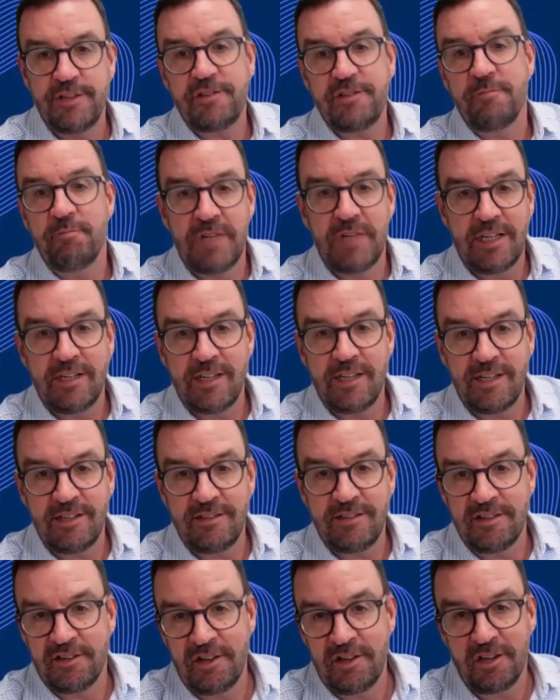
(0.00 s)
meaning they're
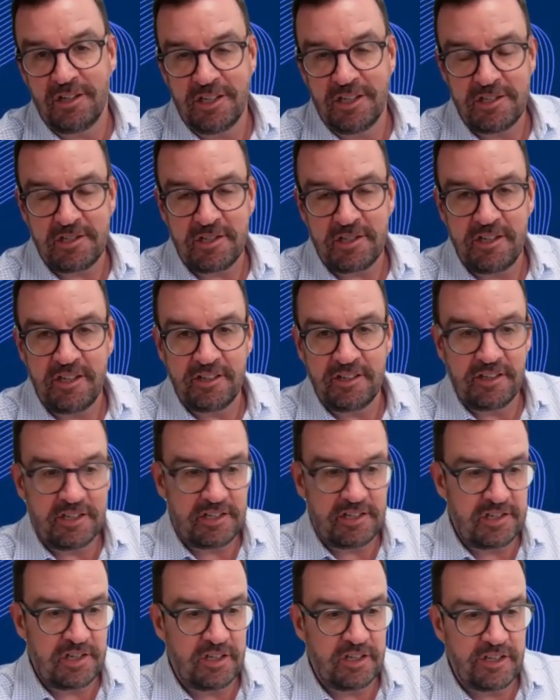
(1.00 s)
not listed on the
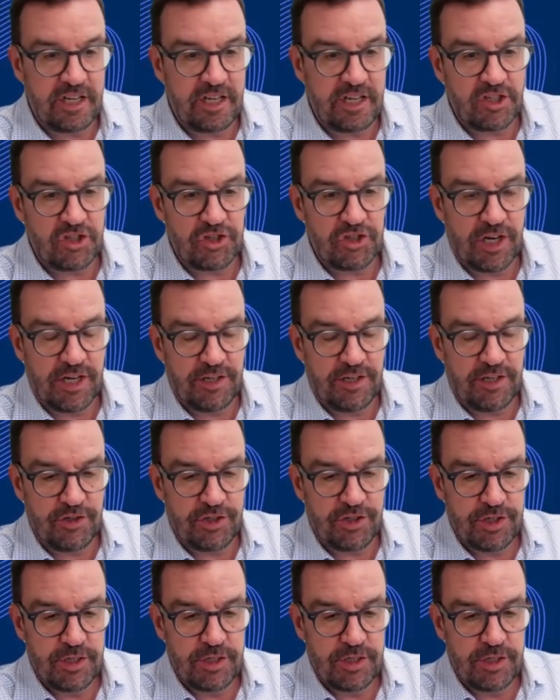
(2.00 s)
stock exchange.